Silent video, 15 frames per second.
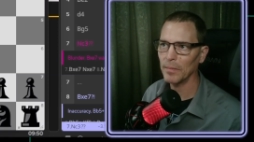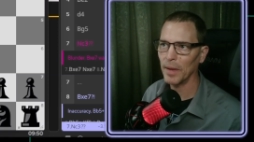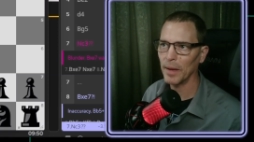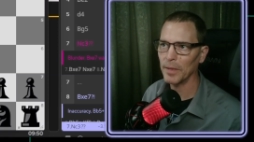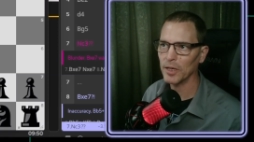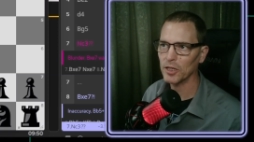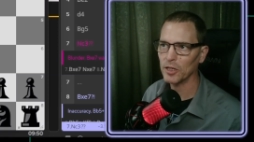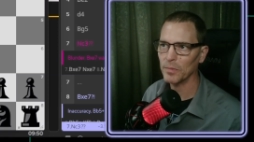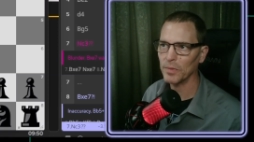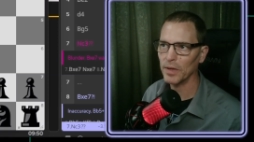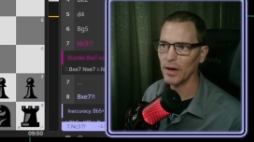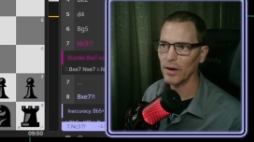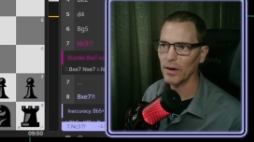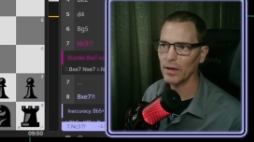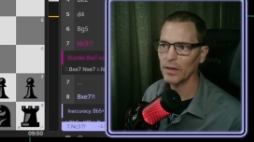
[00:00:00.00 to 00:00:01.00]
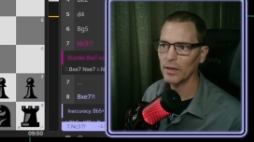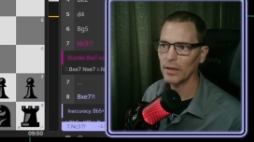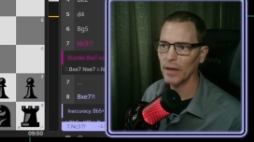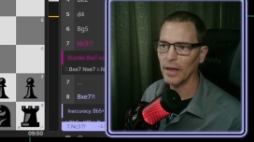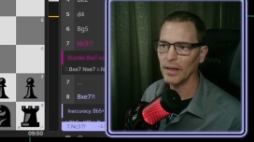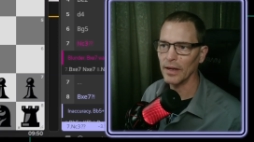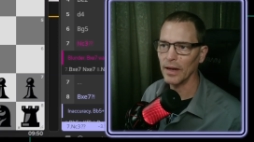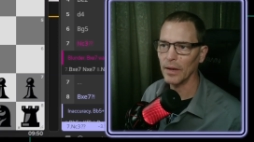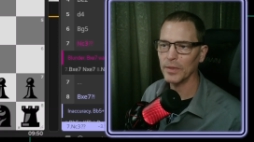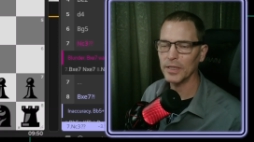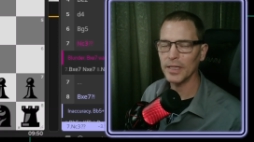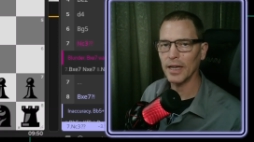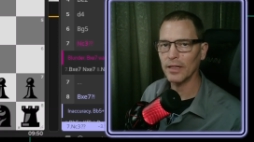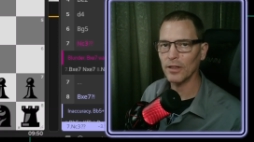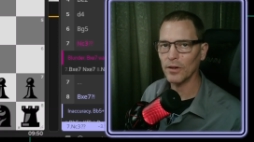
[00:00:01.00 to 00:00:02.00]
my bishop there, and then I would
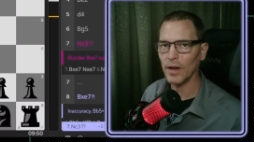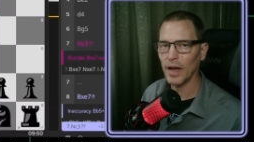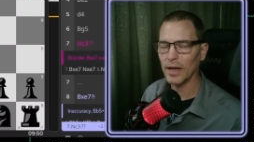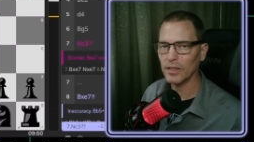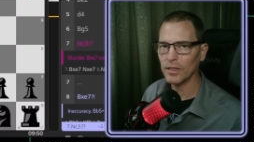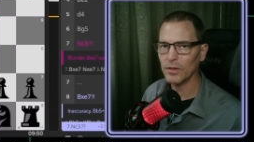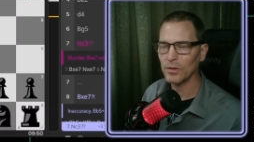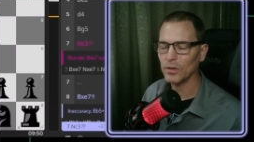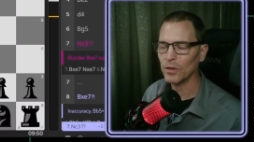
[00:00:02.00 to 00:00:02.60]
take their knight too.